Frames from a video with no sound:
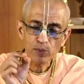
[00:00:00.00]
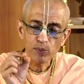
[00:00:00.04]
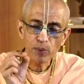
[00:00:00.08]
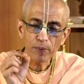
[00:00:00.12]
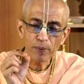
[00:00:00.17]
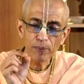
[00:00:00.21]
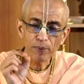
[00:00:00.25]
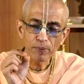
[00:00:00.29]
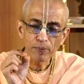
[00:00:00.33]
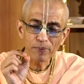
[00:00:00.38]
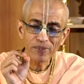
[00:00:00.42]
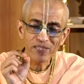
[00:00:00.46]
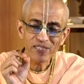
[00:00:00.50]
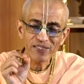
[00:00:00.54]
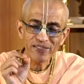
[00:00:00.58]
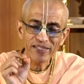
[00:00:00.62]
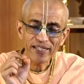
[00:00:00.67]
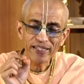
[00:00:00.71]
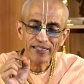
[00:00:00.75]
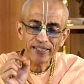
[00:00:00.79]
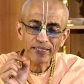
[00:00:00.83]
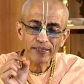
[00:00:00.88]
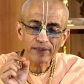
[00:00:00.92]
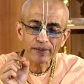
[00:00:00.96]
people
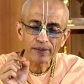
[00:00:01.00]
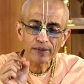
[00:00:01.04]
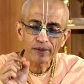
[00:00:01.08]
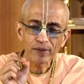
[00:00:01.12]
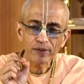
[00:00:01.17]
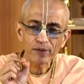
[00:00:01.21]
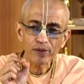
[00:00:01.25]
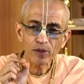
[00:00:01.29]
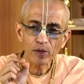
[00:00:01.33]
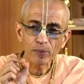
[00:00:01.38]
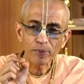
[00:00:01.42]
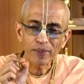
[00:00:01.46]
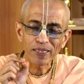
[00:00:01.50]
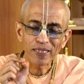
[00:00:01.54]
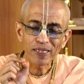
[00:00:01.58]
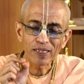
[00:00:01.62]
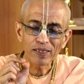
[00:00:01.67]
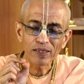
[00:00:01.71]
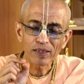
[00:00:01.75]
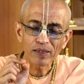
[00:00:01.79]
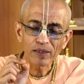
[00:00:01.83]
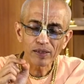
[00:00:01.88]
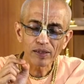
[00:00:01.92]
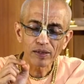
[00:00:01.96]
mistake it to
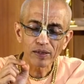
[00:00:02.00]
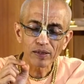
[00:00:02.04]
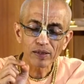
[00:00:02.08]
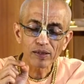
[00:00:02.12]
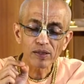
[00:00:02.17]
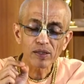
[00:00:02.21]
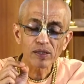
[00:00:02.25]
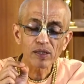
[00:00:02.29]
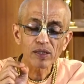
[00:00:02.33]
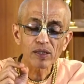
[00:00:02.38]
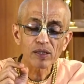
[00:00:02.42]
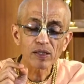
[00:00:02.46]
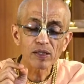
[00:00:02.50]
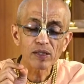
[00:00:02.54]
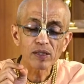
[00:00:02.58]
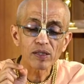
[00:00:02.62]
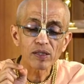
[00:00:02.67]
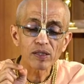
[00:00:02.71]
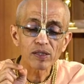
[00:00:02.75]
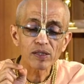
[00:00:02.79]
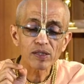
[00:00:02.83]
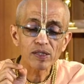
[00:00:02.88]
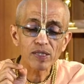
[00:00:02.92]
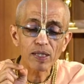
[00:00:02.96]
be
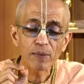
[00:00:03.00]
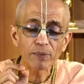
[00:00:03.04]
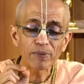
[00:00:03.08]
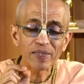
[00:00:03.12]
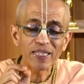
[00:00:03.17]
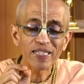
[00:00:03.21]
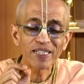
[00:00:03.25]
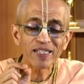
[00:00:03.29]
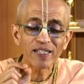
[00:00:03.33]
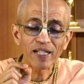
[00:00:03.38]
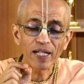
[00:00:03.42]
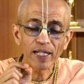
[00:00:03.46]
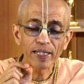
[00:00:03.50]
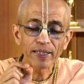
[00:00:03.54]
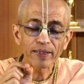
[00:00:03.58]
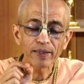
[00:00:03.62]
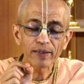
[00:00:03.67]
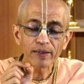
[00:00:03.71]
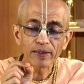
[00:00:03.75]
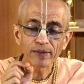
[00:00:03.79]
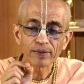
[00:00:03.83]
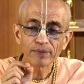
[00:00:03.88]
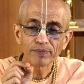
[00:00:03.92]
something like